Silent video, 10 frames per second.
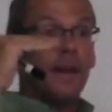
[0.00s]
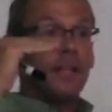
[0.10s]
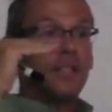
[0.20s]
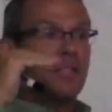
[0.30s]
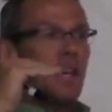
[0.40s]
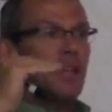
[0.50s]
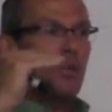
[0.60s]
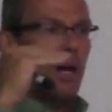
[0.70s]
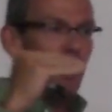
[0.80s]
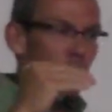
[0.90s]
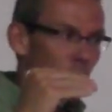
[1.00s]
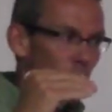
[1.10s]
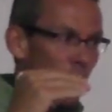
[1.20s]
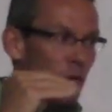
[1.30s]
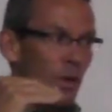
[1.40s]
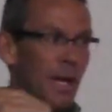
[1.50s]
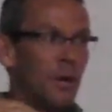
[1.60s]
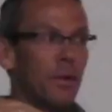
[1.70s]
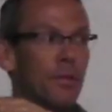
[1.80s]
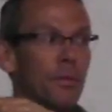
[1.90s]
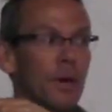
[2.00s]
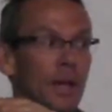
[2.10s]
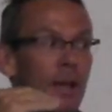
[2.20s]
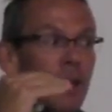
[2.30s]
phase. It's saying, do I go into 1 or do I go to 3?